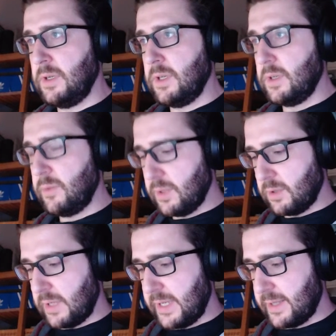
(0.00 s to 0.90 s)
We're going to go
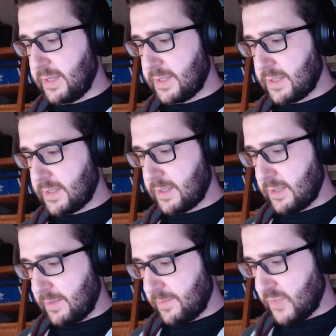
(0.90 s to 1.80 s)
like this,
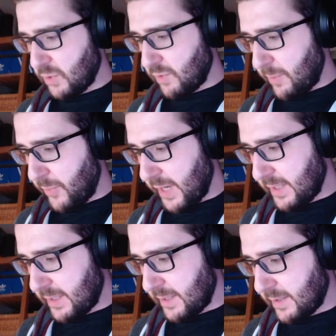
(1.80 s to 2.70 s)
square
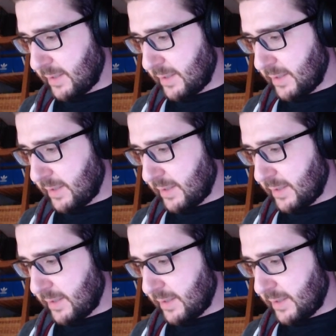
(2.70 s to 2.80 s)
bracket